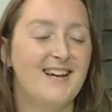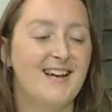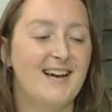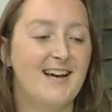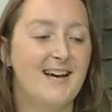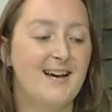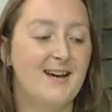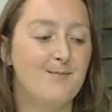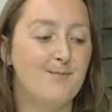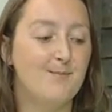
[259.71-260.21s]

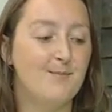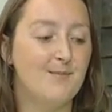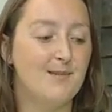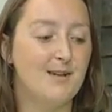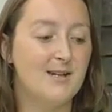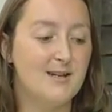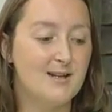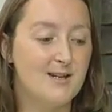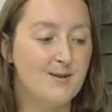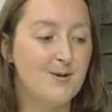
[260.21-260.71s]
And
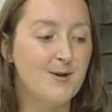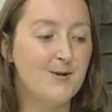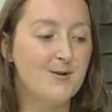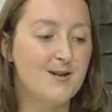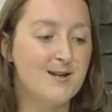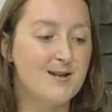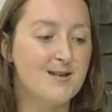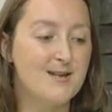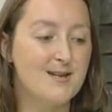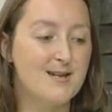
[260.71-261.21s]
to be
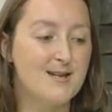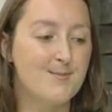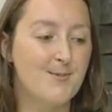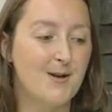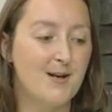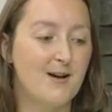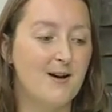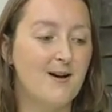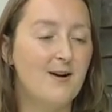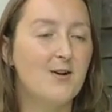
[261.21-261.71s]
honest, it's
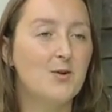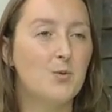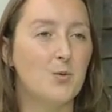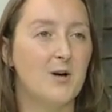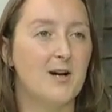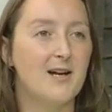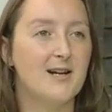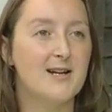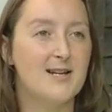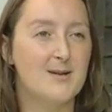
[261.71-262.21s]
been hard work.